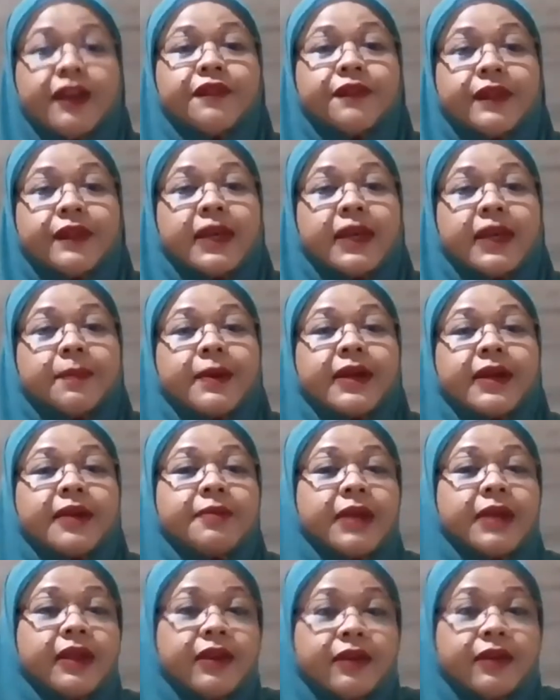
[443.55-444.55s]
for the
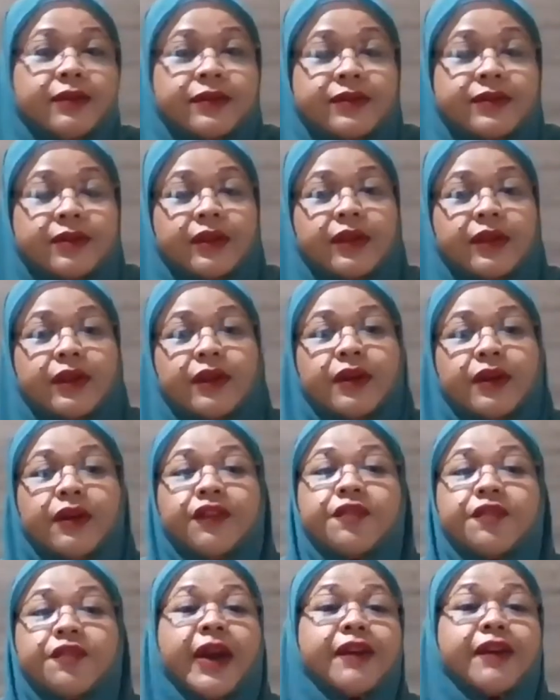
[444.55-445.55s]
upcoming use
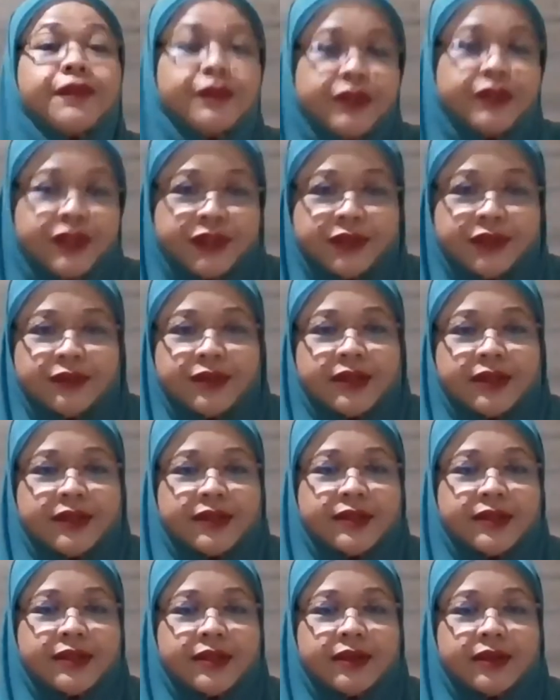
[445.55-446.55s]
of my future
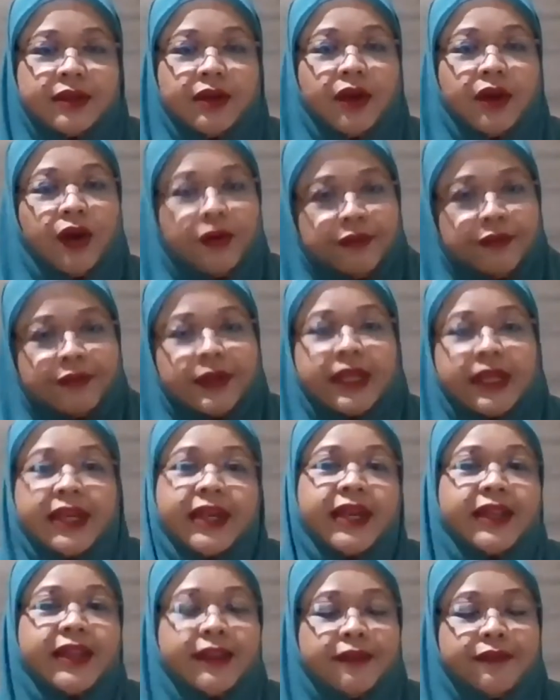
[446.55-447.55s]
students, hopefully
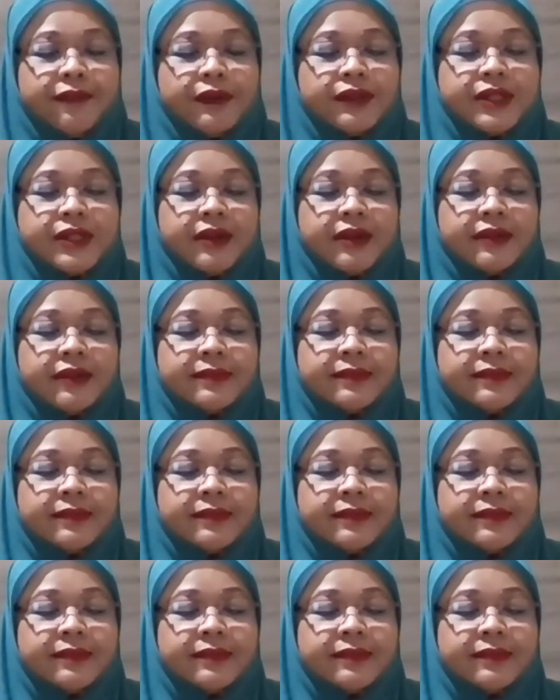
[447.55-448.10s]
in the future.